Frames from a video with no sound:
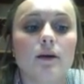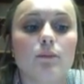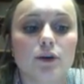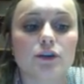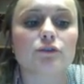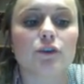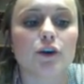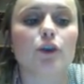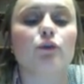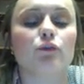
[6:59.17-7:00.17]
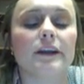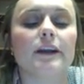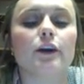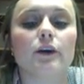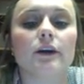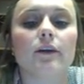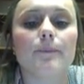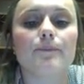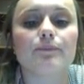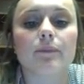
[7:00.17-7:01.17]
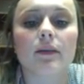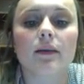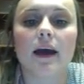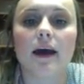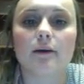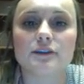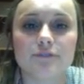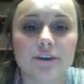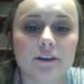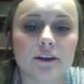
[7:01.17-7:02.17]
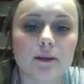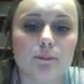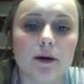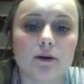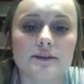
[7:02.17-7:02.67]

push for a new reading curriculum. I was feeling compelled